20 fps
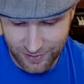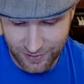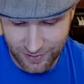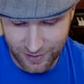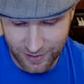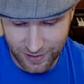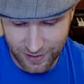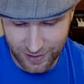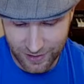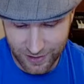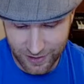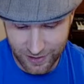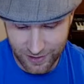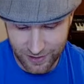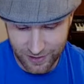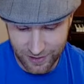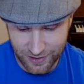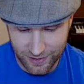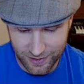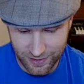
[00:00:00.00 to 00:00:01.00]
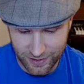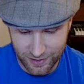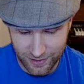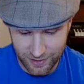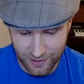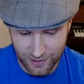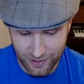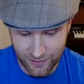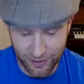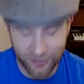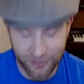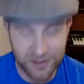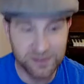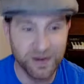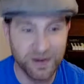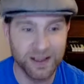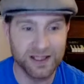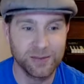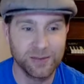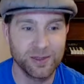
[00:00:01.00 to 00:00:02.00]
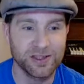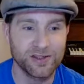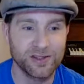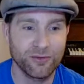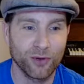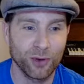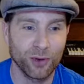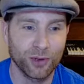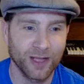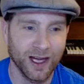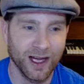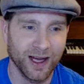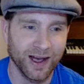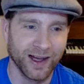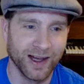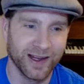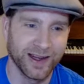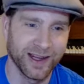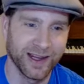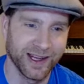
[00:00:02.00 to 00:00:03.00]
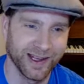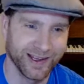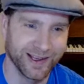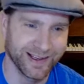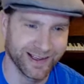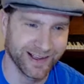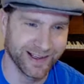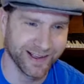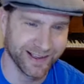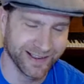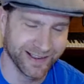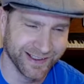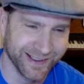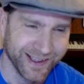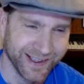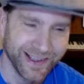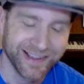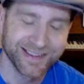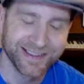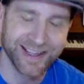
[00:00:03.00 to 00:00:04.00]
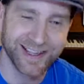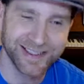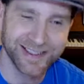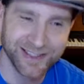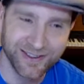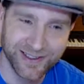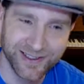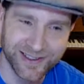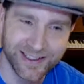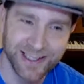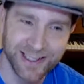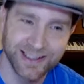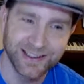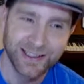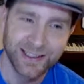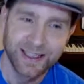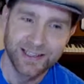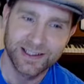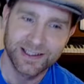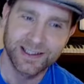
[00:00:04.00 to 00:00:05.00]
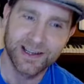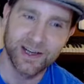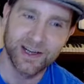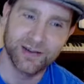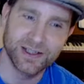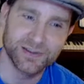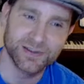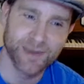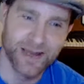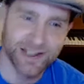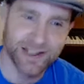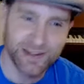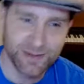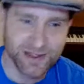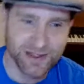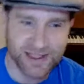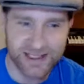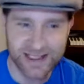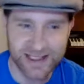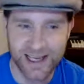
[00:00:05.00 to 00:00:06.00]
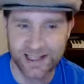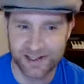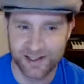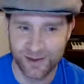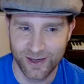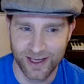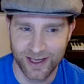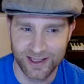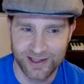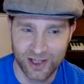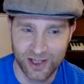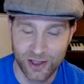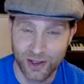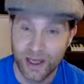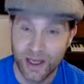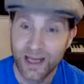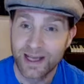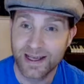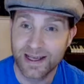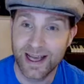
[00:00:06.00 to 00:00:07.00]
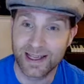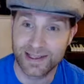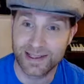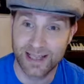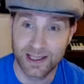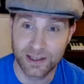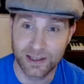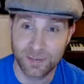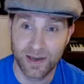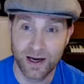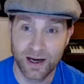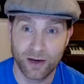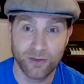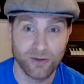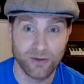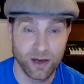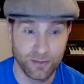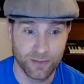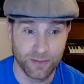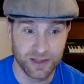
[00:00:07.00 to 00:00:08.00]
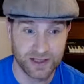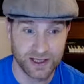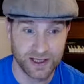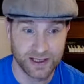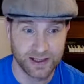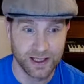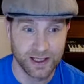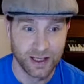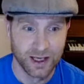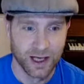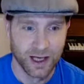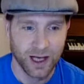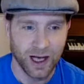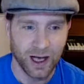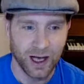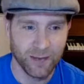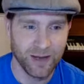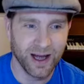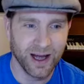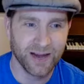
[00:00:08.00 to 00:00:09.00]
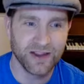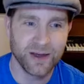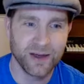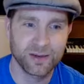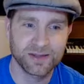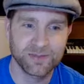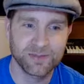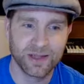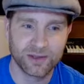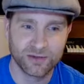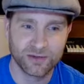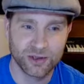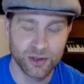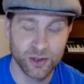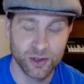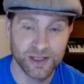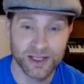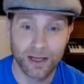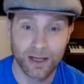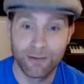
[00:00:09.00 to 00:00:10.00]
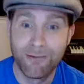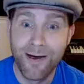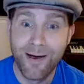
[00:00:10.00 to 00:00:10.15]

They respect him as a ruler. And Jessica has said, did they respect him as a set square too? Yes, and a pair of compasses. And there was much rejoicing.